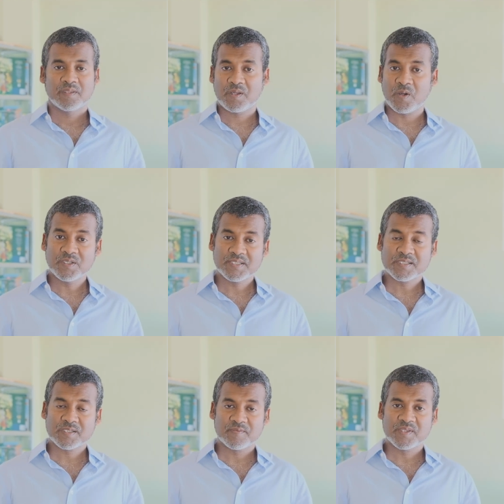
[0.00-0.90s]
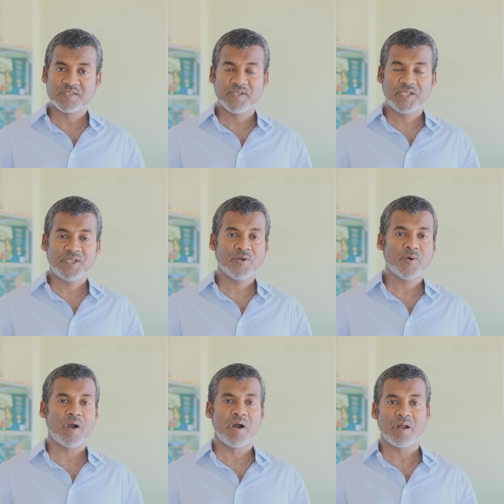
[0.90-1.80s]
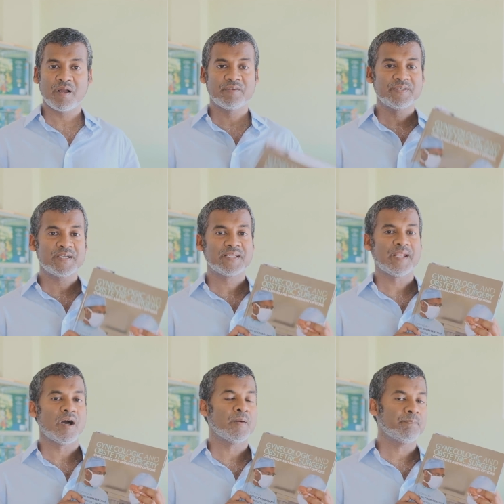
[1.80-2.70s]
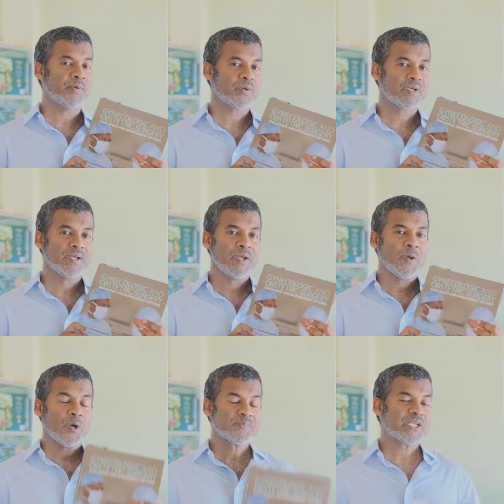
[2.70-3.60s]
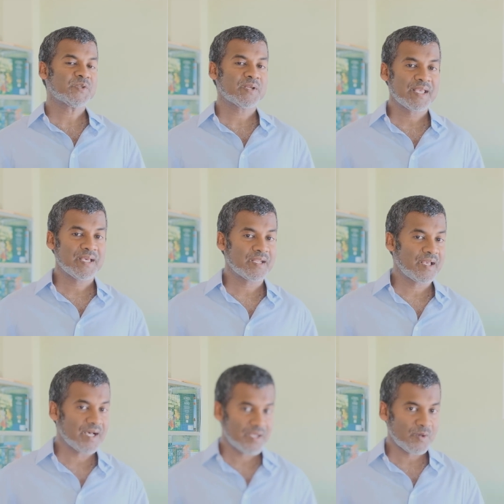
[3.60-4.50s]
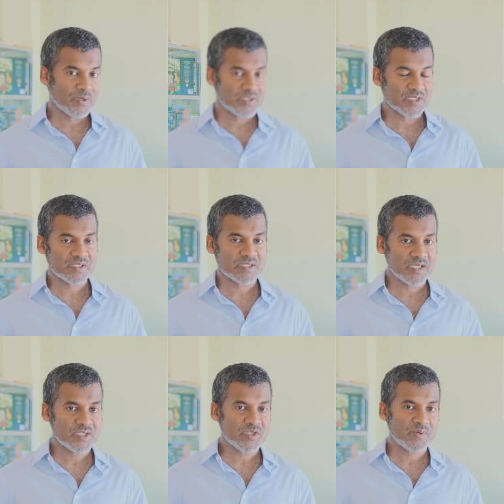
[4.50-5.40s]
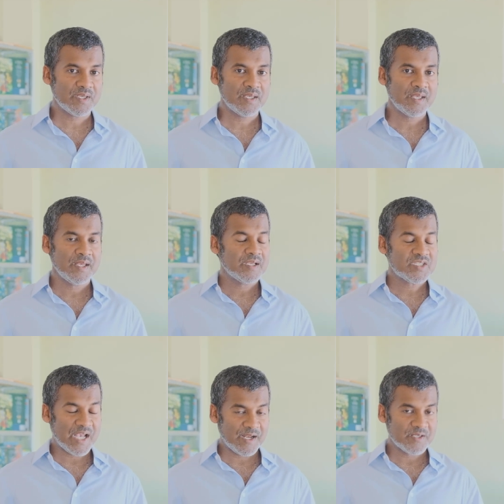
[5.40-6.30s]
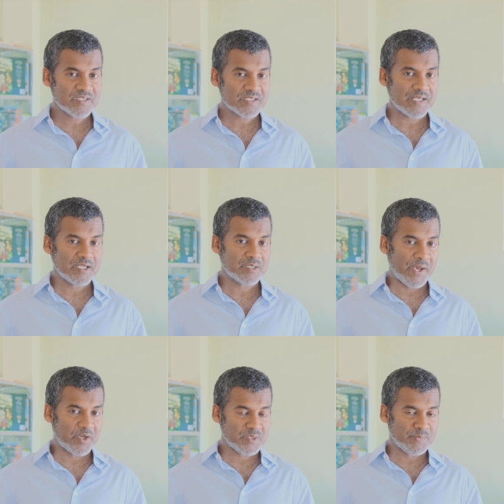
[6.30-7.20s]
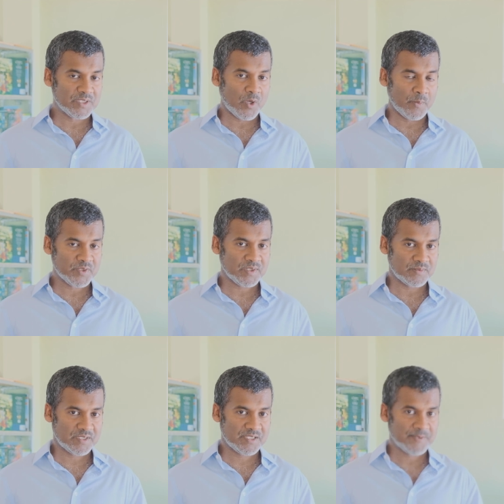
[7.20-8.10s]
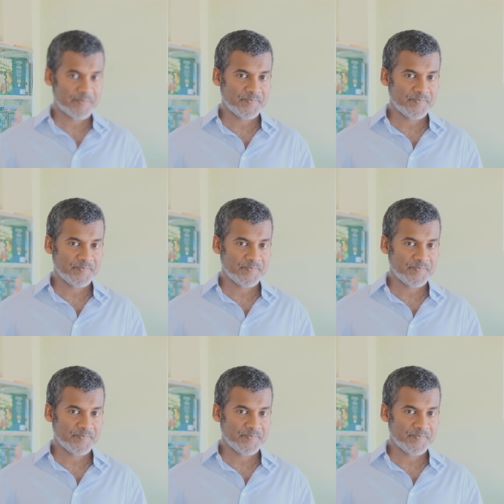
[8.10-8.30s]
The contents of this video are covered in our book Obstetric and Gynecologic Surgery, Challenges and Management Options.